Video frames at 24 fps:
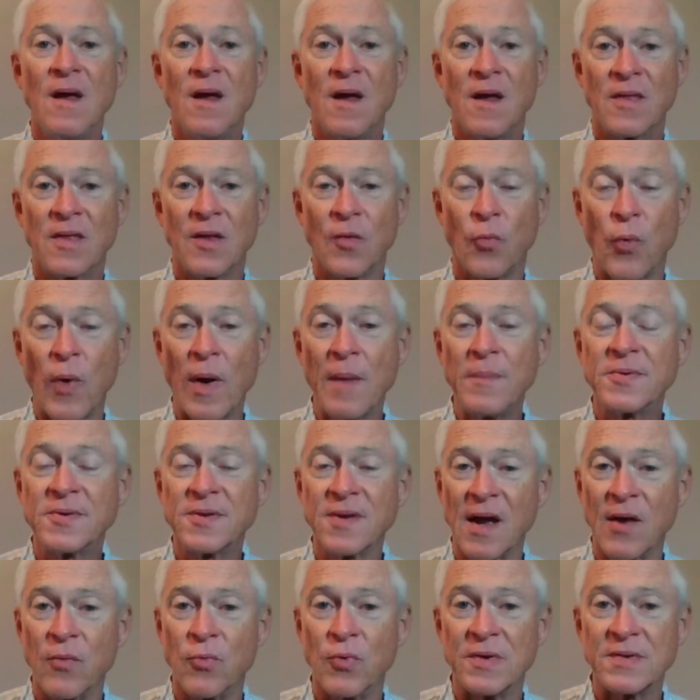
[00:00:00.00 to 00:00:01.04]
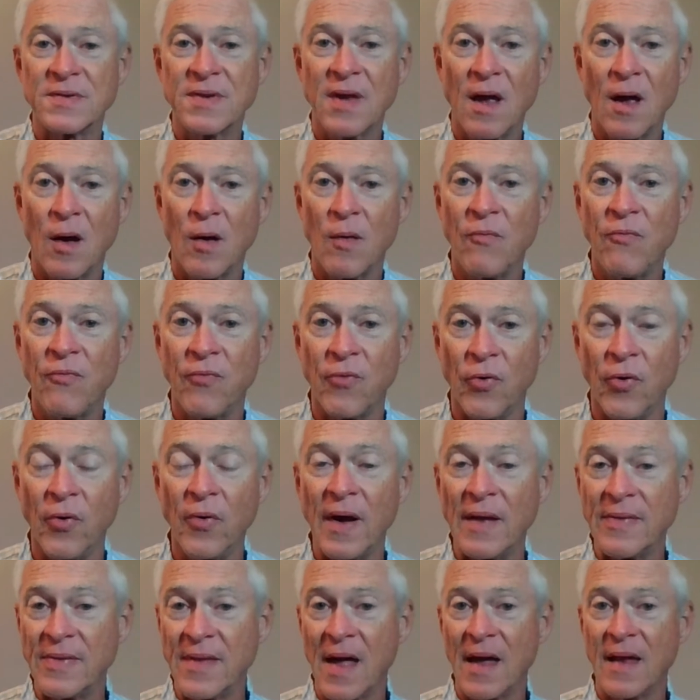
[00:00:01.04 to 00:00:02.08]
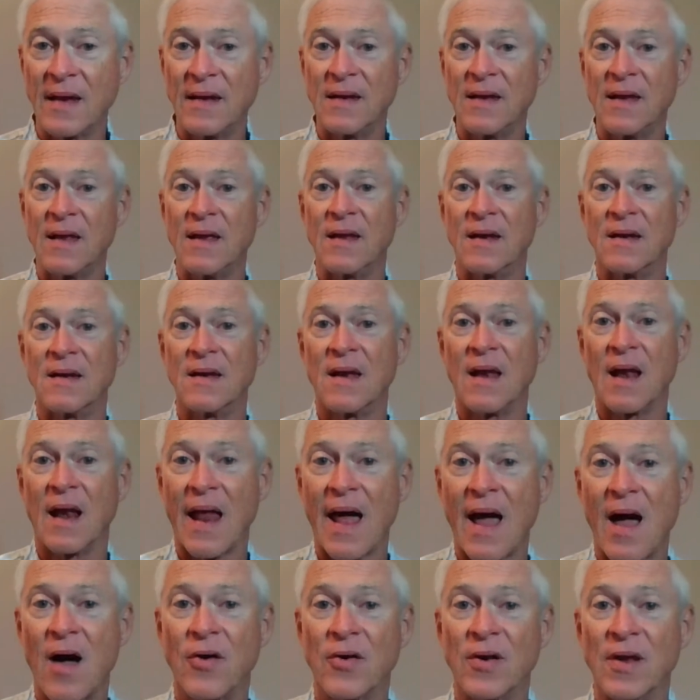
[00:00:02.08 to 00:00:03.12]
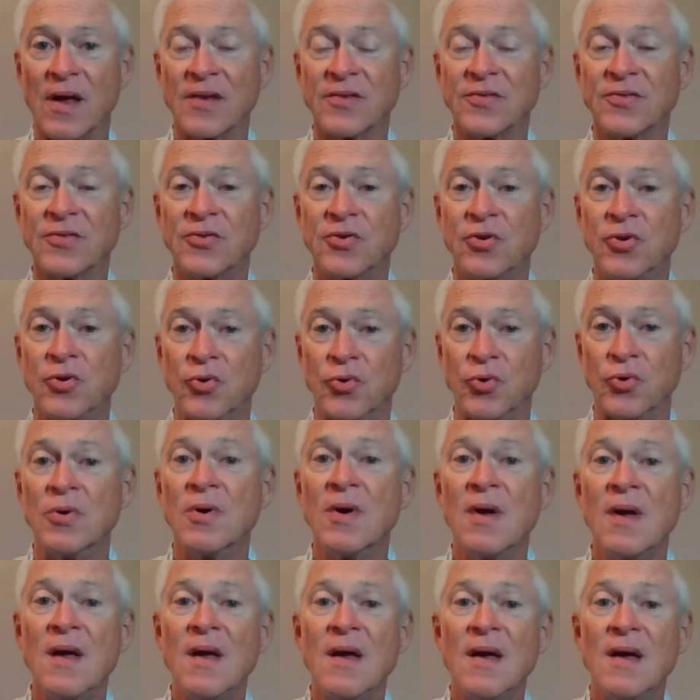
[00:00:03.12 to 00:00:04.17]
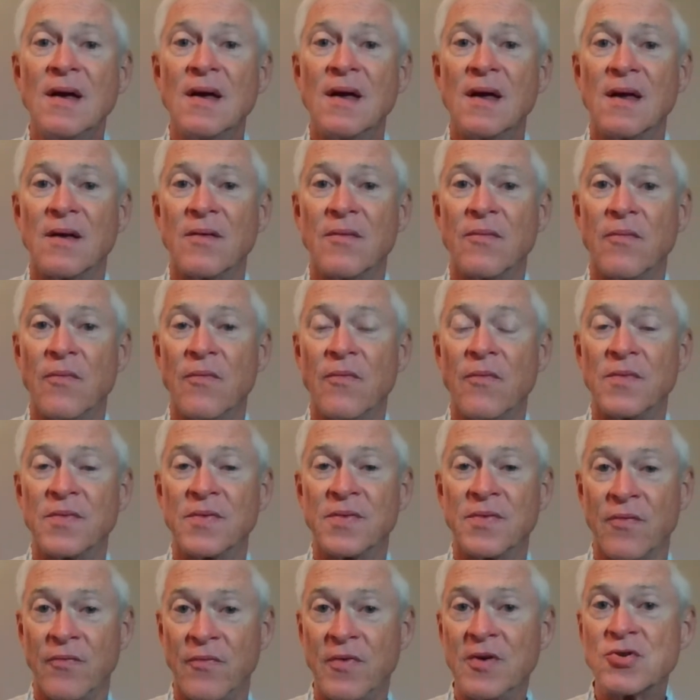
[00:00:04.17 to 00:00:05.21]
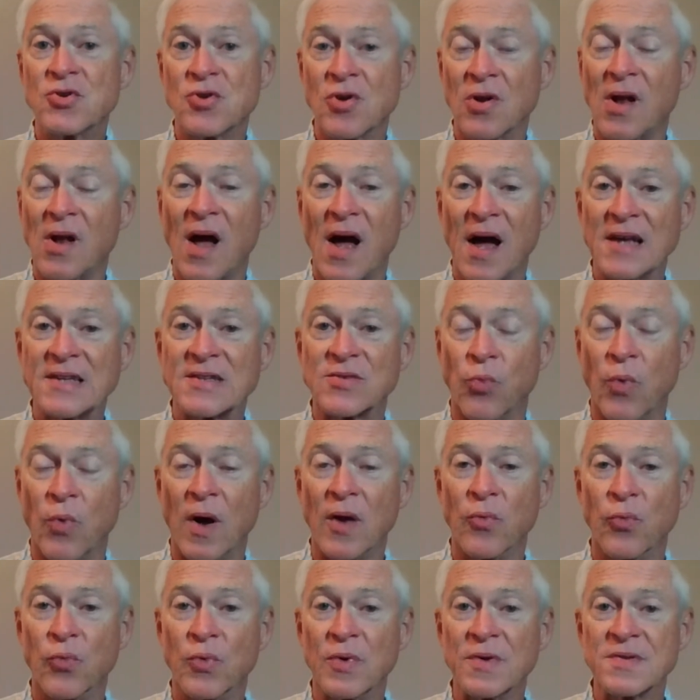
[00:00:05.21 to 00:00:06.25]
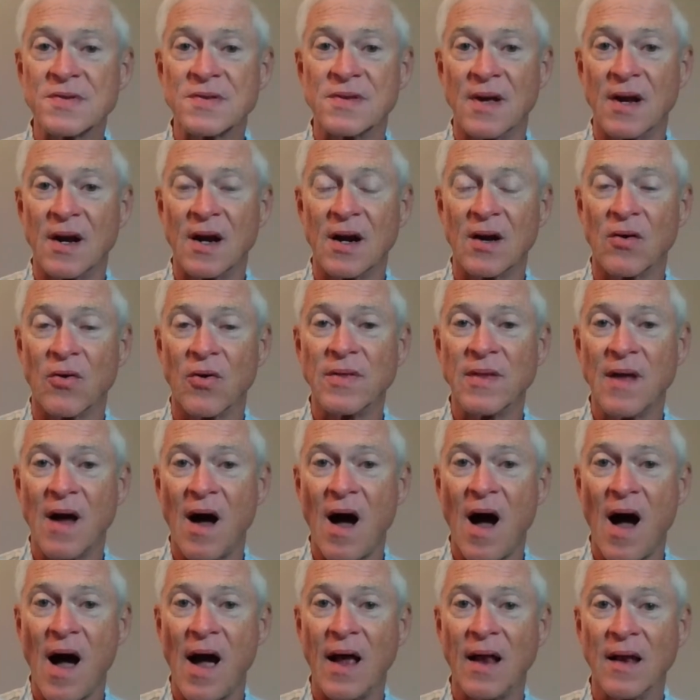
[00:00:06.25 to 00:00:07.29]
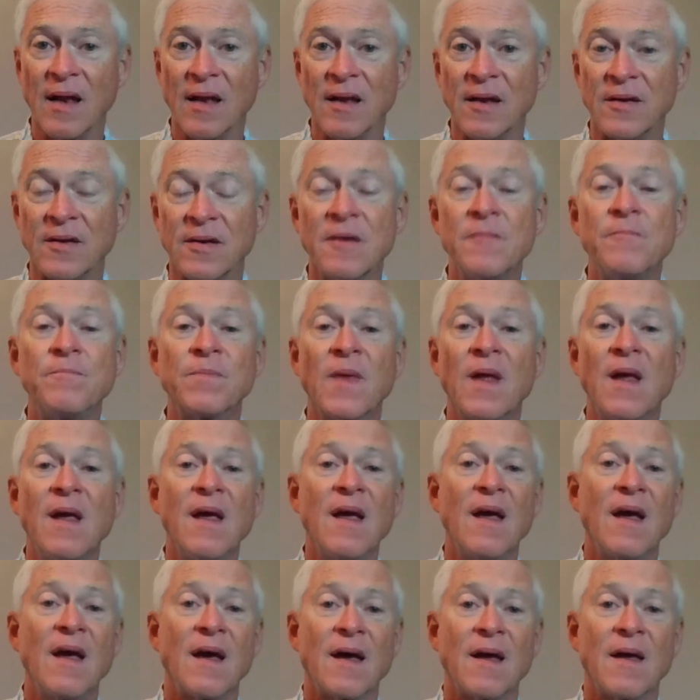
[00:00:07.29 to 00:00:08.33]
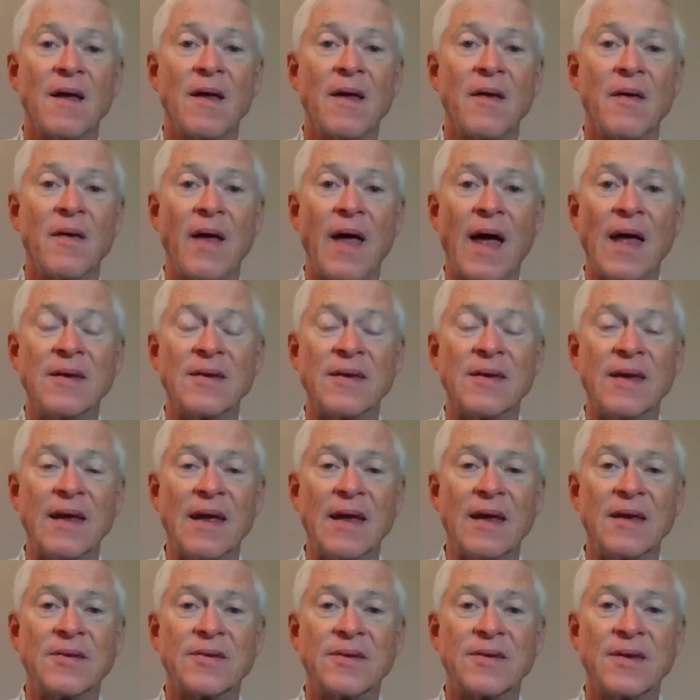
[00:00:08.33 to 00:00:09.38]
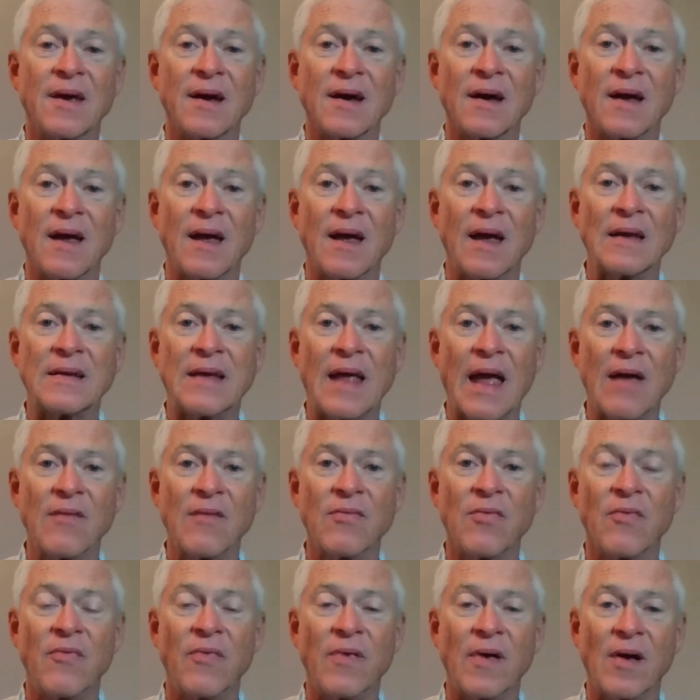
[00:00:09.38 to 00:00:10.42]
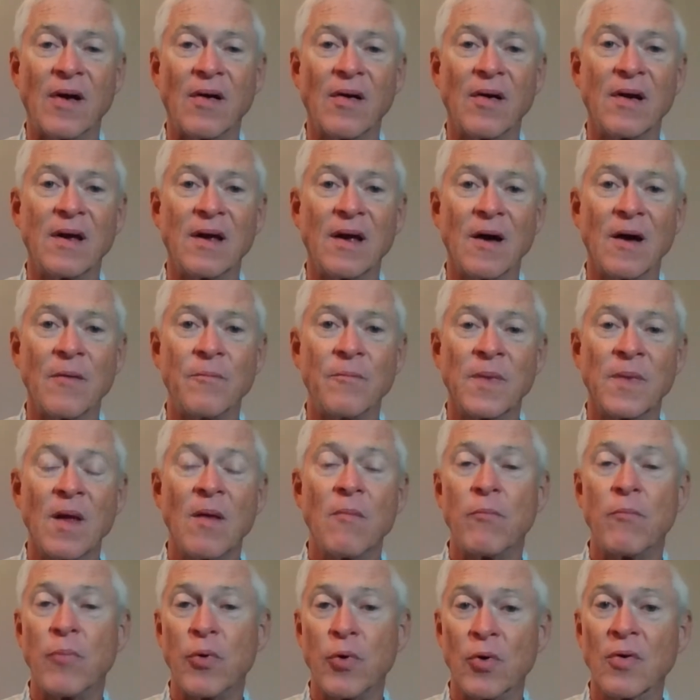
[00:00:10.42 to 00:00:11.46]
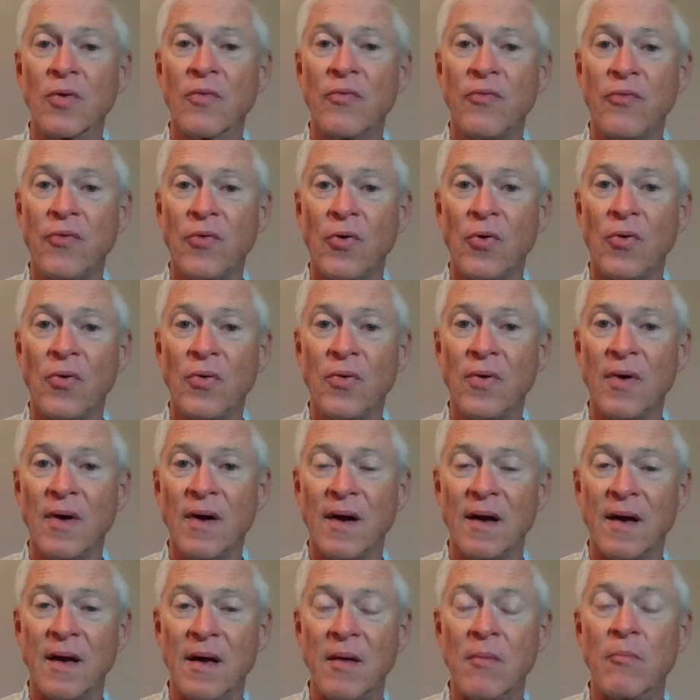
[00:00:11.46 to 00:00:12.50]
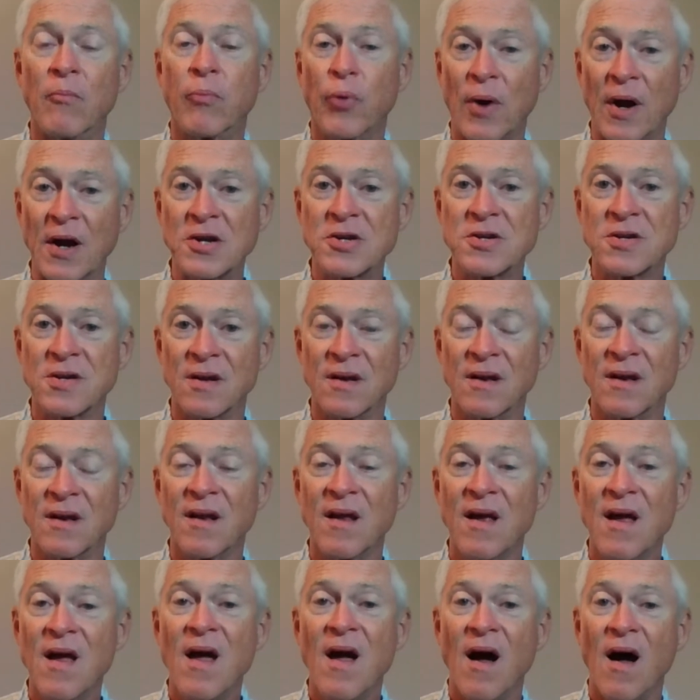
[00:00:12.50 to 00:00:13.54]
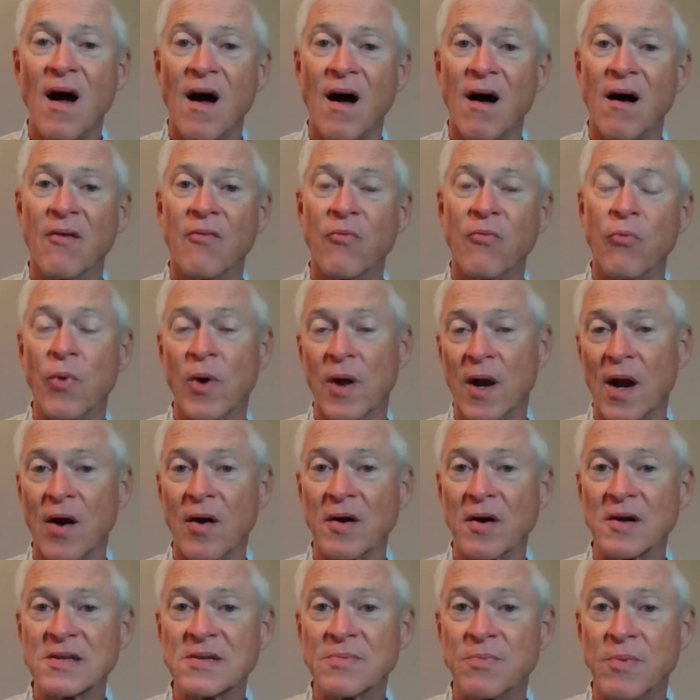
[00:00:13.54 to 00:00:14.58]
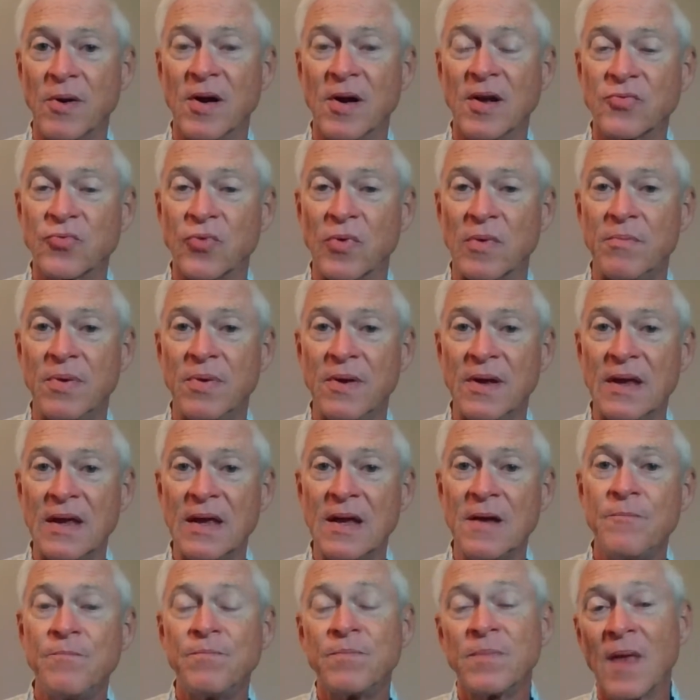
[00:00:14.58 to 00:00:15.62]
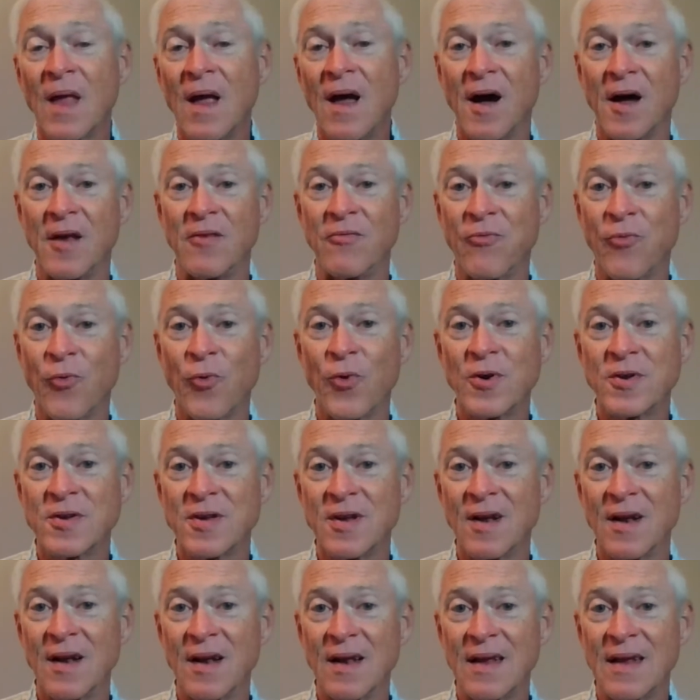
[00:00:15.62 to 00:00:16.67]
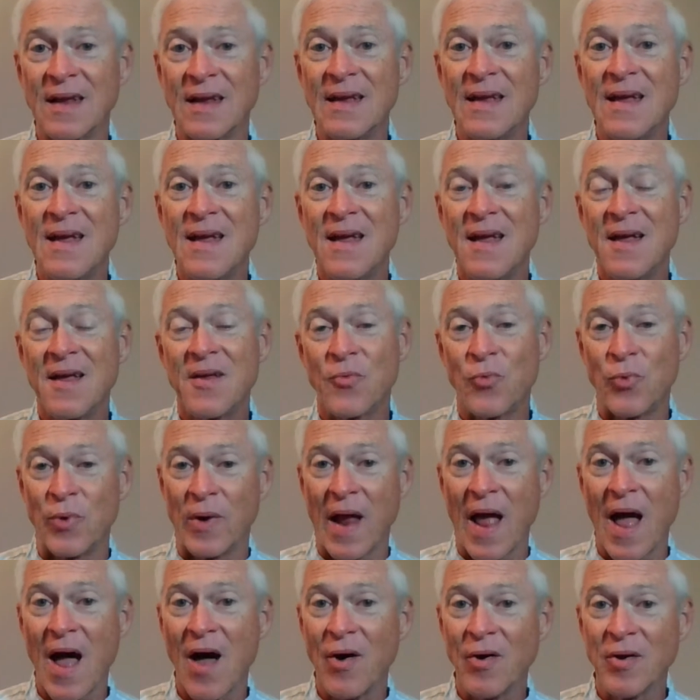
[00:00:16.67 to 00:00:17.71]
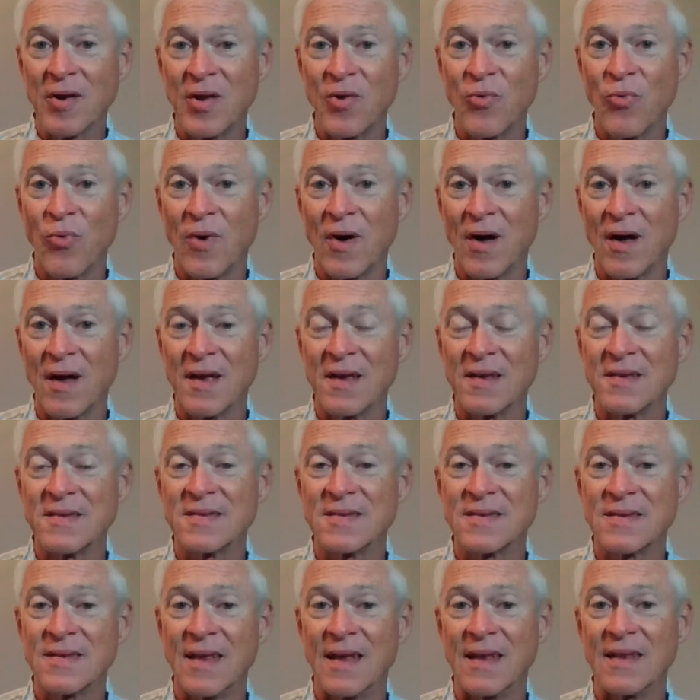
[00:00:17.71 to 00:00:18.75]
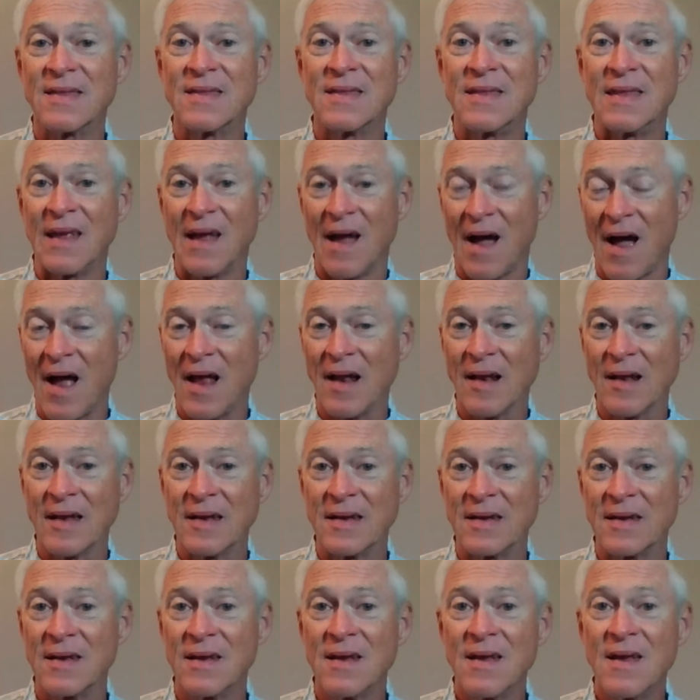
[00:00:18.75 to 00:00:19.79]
The website was helpful in that it allowed us to visualize what was there on the island, and it gave a very beautiful impression of what our experience would be. Unfortunately, reality was that the island